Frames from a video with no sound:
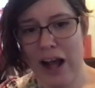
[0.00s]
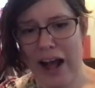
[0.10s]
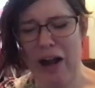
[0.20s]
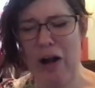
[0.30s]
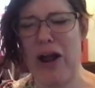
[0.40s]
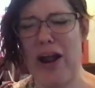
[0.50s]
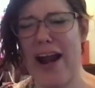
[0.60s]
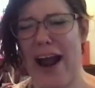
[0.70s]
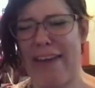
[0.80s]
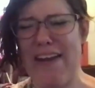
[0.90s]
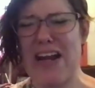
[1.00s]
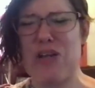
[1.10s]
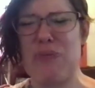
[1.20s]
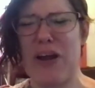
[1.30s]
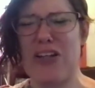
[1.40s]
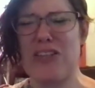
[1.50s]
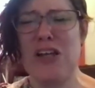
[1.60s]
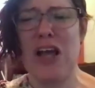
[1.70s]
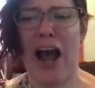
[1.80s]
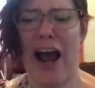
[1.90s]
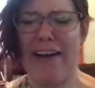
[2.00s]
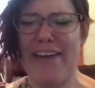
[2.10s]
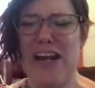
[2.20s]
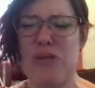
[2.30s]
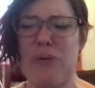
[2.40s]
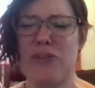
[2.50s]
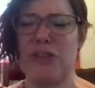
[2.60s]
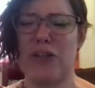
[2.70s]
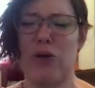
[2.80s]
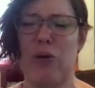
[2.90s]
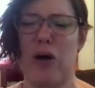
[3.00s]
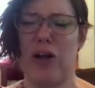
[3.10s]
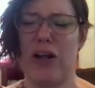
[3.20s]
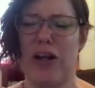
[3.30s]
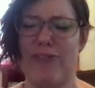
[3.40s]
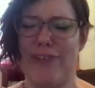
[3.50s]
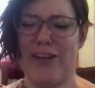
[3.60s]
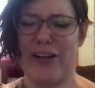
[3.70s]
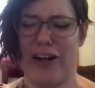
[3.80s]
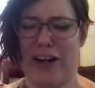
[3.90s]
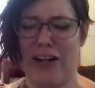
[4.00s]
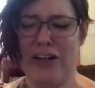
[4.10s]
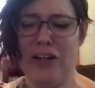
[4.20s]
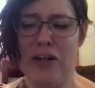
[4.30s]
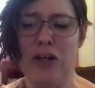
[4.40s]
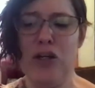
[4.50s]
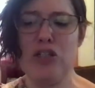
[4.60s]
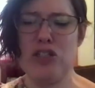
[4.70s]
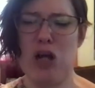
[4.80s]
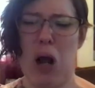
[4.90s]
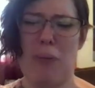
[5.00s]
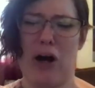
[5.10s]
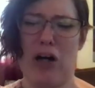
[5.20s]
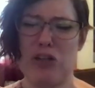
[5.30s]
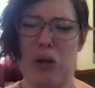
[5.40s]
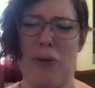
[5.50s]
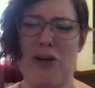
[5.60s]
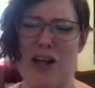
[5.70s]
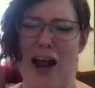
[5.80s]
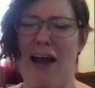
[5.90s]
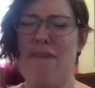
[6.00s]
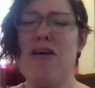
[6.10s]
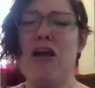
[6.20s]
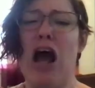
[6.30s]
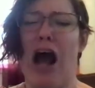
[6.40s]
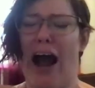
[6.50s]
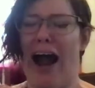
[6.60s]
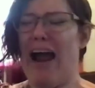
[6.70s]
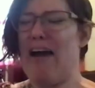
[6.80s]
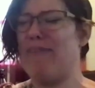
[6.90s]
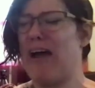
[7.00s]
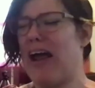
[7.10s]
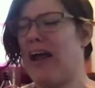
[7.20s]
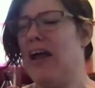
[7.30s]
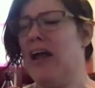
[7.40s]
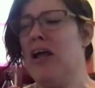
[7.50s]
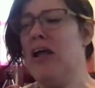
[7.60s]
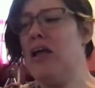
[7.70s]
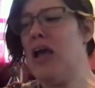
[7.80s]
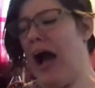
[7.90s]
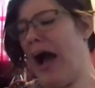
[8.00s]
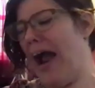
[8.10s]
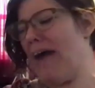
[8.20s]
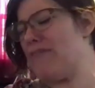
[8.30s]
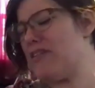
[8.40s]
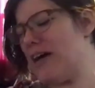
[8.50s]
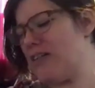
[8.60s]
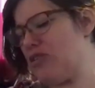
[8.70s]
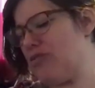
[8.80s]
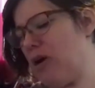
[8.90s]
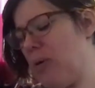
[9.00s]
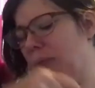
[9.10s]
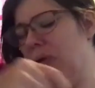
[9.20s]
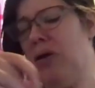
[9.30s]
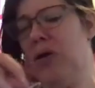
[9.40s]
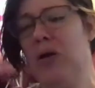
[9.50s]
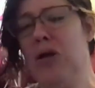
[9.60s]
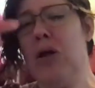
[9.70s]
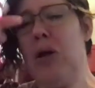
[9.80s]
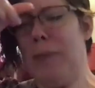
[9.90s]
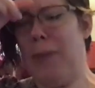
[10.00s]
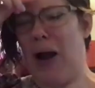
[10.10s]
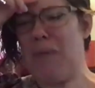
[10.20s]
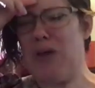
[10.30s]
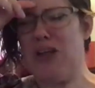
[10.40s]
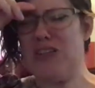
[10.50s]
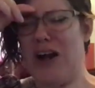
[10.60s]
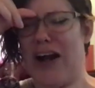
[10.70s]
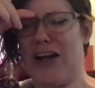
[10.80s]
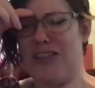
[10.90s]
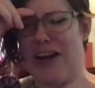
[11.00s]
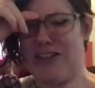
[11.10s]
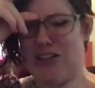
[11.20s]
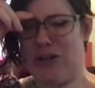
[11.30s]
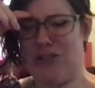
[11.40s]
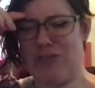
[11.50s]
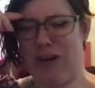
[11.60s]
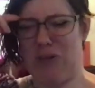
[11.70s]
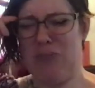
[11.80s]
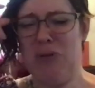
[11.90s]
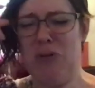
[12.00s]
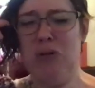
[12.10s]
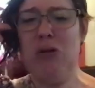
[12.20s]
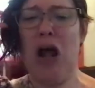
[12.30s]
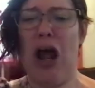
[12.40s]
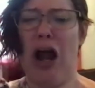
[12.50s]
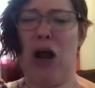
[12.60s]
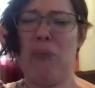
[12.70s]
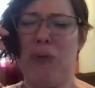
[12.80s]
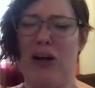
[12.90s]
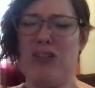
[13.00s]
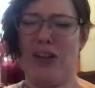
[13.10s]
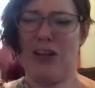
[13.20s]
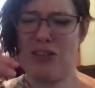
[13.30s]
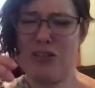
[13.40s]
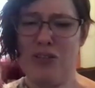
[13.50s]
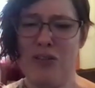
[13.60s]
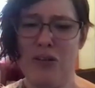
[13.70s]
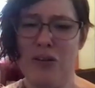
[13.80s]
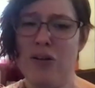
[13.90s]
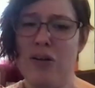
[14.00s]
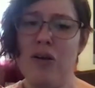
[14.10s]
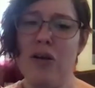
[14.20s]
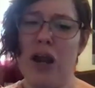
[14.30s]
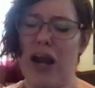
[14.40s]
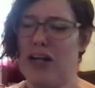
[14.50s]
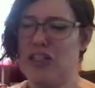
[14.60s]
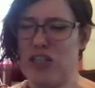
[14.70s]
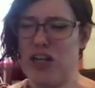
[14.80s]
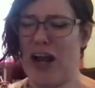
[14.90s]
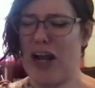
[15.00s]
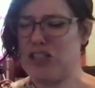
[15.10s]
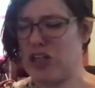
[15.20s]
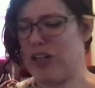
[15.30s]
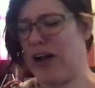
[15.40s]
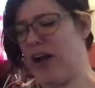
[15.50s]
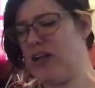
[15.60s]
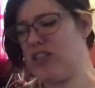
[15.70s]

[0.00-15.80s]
I think it depends on the quality of the shop also, because I have a tattoo from my peace sign tattoos from an apprentice, and she actually did a